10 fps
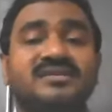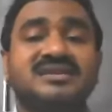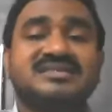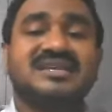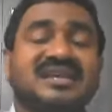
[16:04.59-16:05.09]

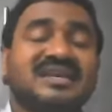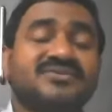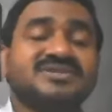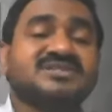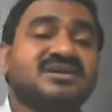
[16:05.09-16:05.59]
these
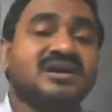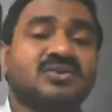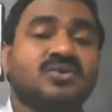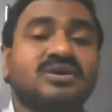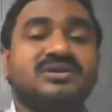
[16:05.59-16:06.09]
linguists are
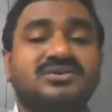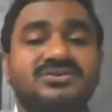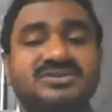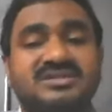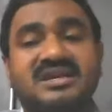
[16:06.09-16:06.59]
going
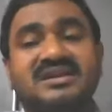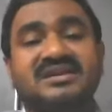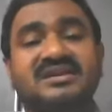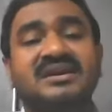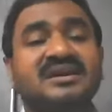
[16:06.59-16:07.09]
to
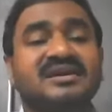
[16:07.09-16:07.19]
study